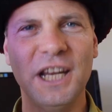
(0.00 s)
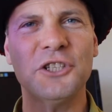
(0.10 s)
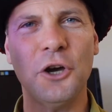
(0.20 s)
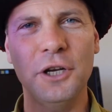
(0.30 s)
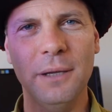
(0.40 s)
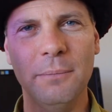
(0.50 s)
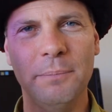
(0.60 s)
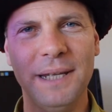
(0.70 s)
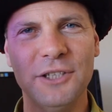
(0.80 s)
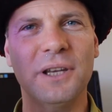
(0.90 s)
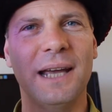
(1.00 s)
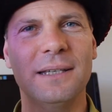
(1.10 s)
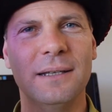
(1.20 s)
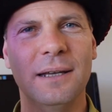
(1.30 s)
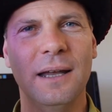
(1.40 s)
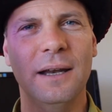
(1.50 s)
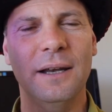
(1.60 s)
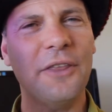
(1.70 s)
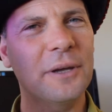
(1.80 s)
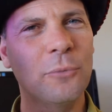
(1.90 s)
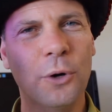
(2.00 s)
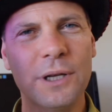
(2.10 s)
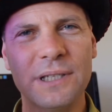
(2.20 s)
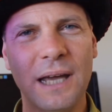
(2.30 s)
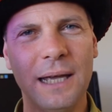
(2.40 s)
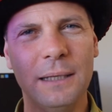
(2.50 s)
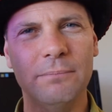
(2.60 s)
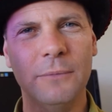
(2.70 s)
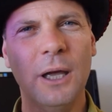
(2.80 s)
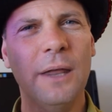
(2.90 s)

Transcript: Denatonium benzoate. Nothing more to say.